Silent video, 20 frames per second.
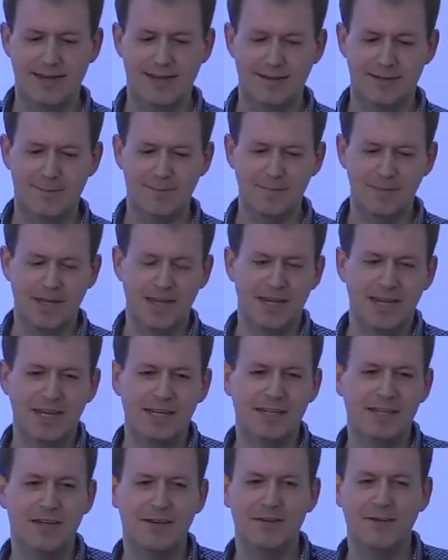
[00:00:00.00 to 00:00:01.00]
Um,
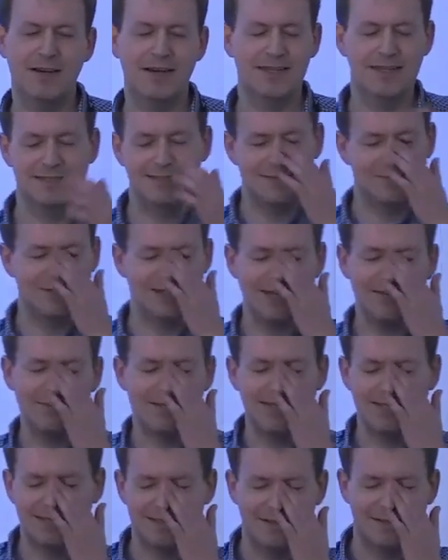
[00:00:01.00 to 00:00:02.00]
you know, uh, someone gave
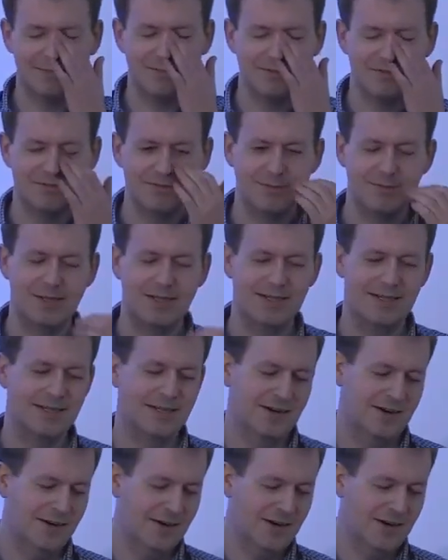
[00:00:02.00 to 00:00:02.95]
me the example from an